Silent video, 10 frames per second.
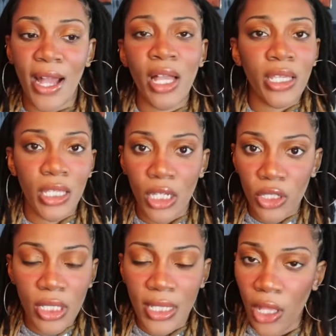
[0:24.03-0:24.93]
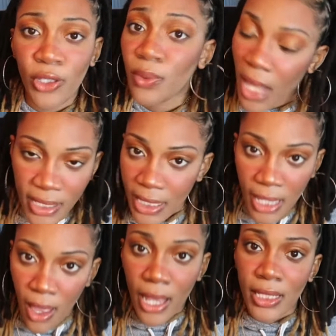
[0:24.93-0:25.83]
I'm not here to tell you not to
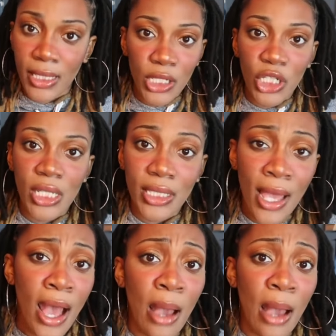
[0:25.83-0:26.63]
get lock extensions.